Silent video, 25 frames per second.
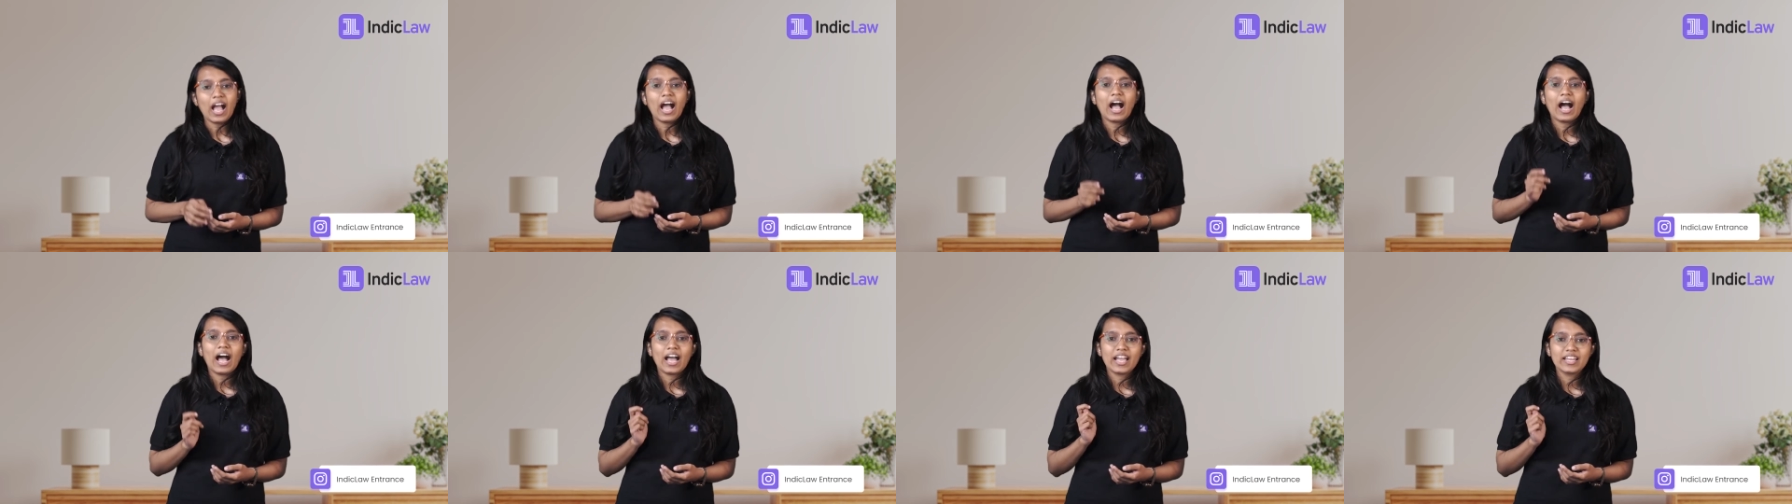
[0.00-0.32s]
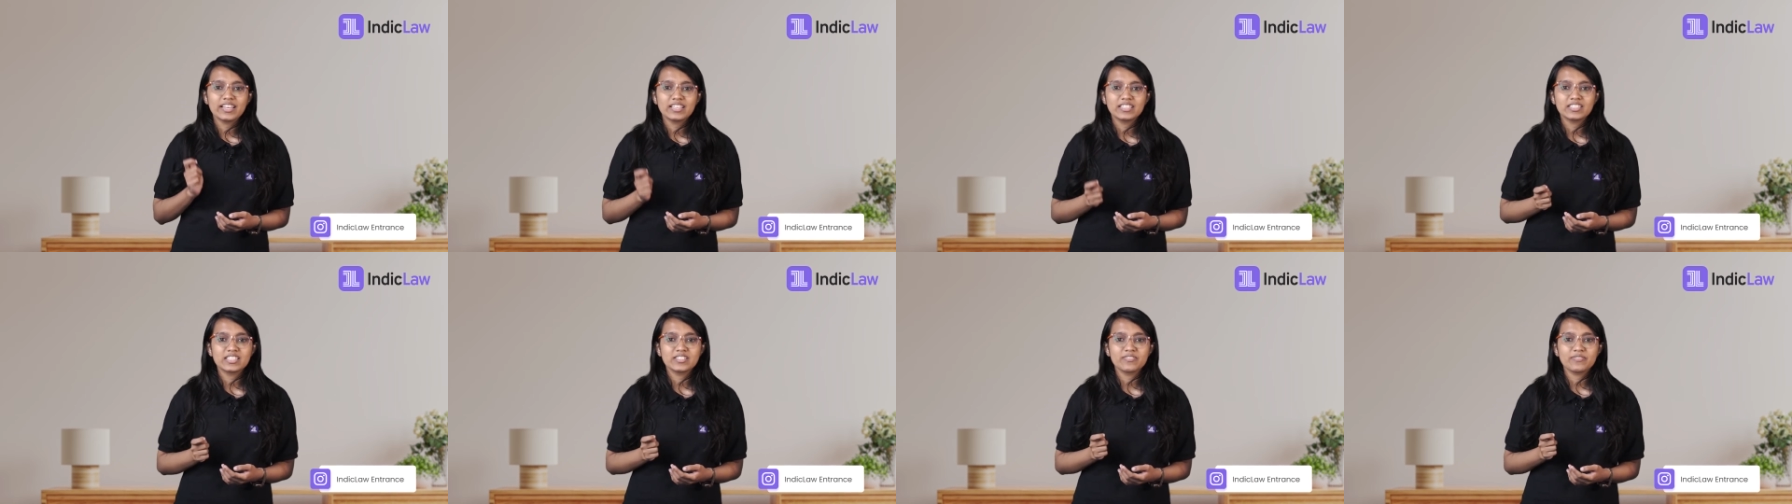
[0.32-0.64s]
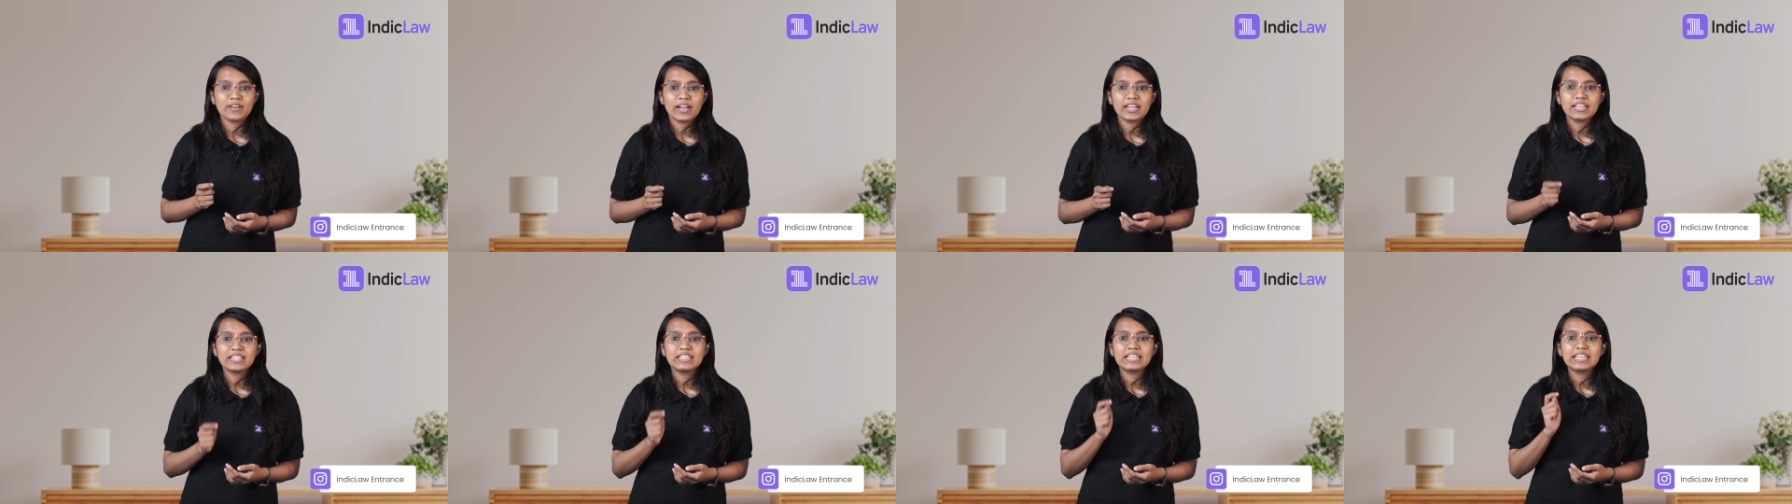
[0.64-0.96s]

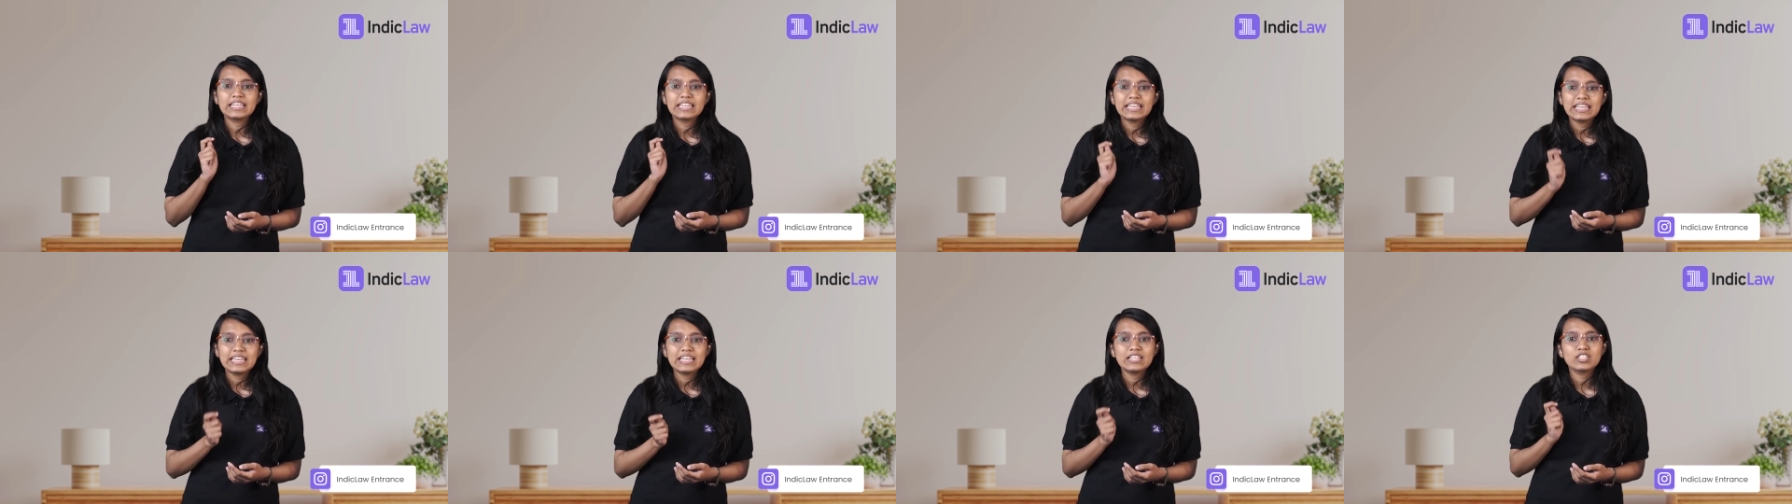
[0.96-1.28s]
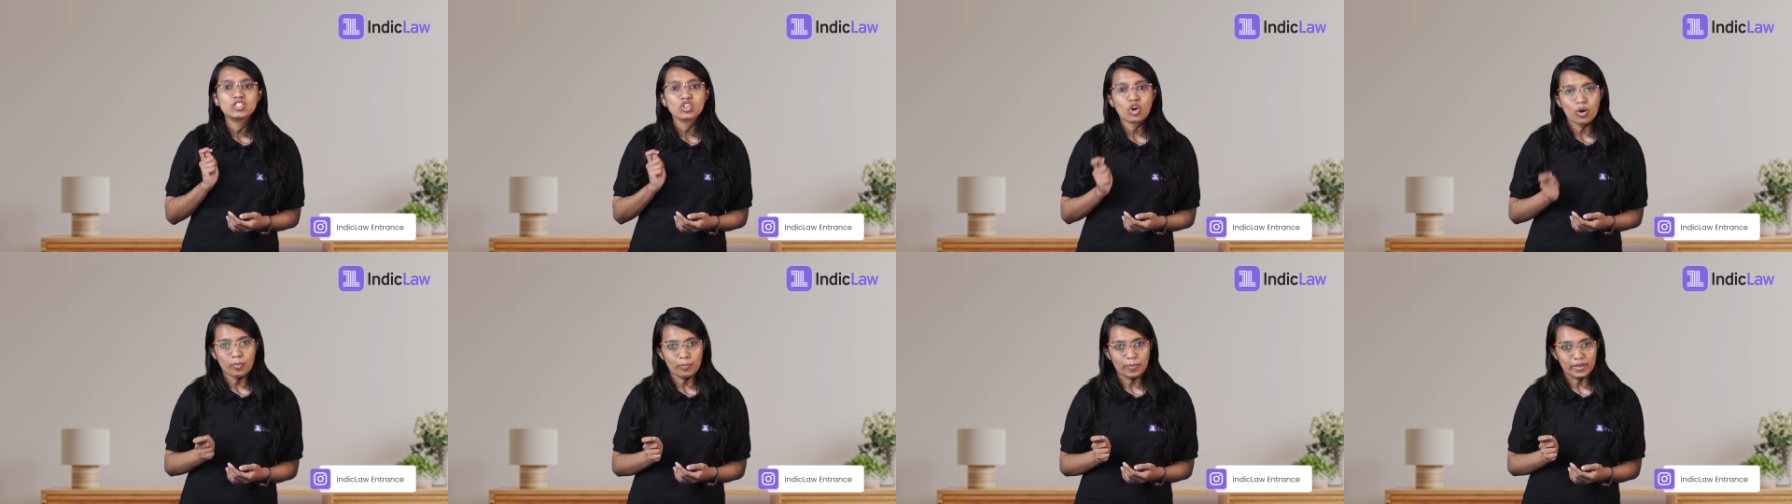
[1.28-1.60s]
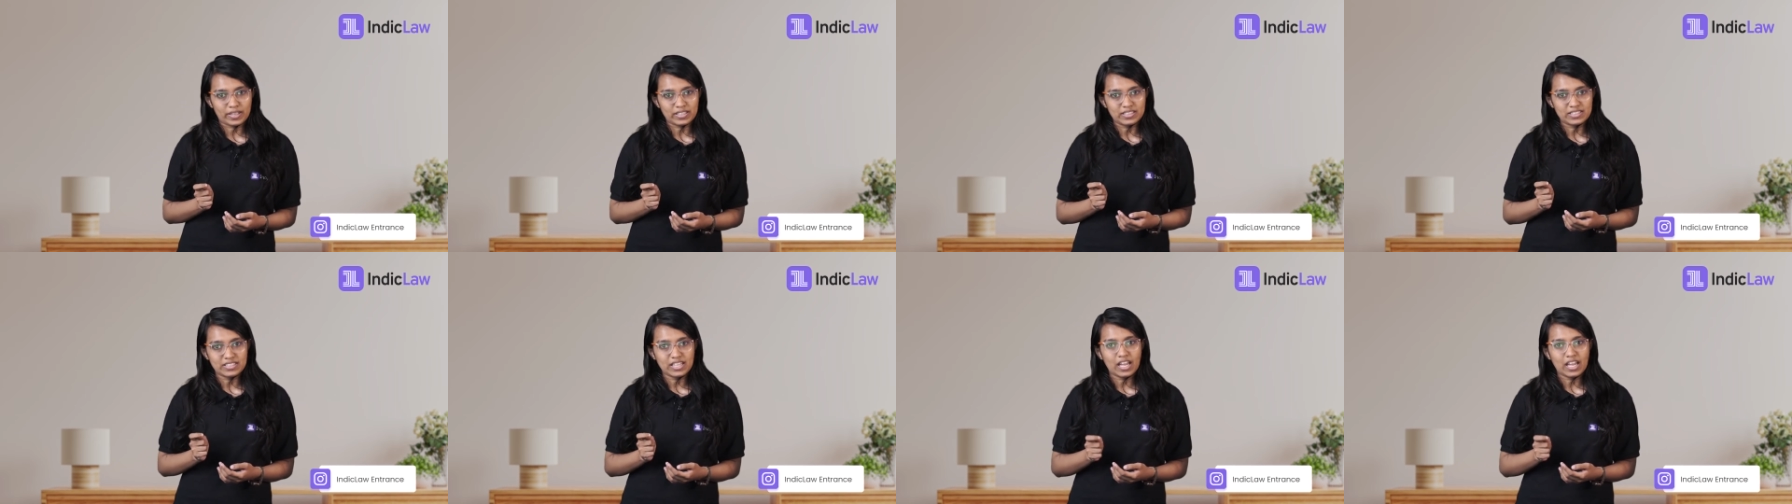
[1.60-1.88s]
Identifying the key topics